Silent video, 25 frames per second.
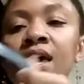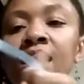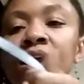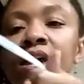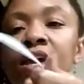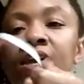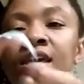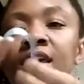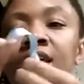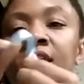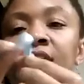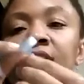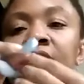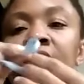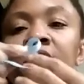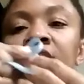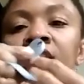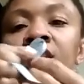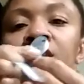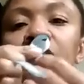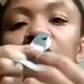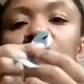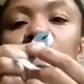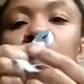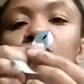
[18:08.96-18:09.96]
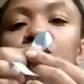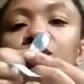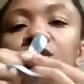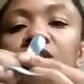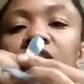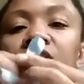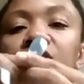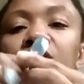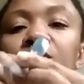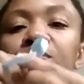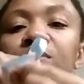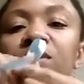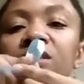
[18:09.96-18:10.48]
And you can
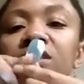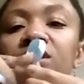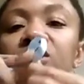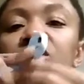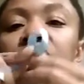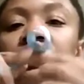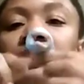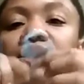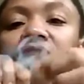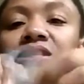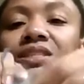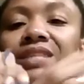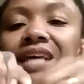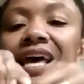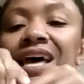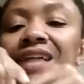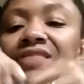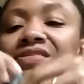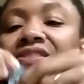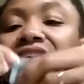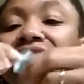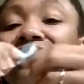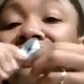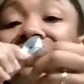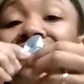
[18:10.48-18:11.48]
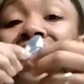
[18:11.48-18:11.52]
either position this at the